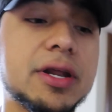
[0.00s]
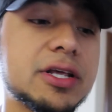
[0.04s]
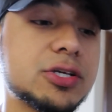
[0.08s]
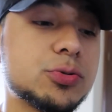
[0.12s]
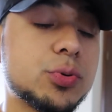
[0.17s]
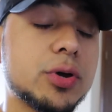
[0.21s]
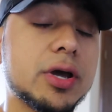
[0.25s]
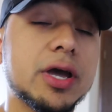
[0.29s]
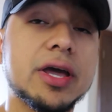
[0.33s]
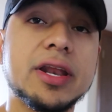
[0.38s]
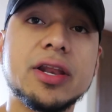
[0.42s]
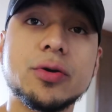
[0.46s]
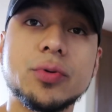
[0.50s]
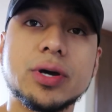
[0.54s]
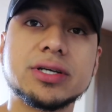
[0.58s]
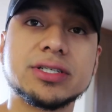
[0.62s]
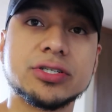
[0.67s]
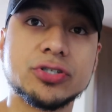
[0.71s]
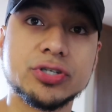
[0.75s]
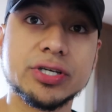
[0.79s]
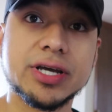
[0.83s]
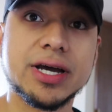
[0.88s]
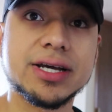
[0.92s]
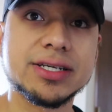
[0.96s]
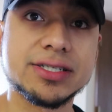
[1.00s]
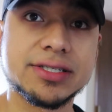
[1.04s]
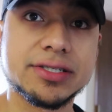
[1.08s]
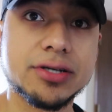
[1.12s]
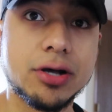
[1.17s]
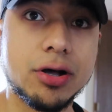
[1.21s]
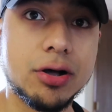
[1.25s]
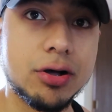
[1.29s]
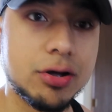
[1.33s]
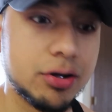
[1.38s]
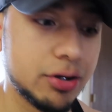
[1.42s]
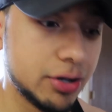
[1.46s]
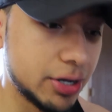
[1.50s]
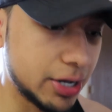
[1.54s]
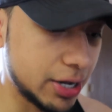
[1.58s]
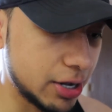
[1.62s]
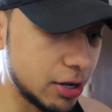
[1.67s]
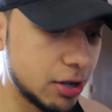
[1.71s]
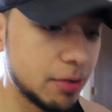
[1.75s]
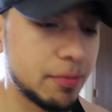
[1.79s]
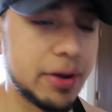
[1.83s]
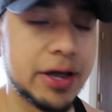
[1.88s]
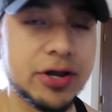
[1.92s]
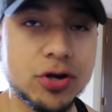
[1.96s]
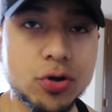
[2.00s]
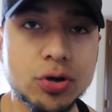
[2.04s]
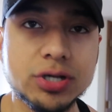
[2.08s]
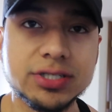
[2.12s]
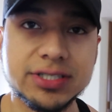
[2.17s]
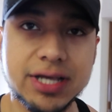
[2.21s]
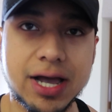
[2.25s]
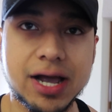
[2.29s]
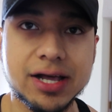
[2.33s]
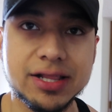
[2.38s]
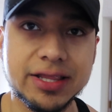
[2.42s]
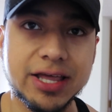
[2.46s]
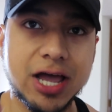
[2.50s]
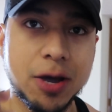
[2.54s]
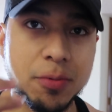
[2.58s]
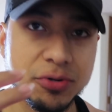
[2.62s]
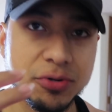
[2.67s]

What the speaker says: anyways, as you guys saw, I know exactly how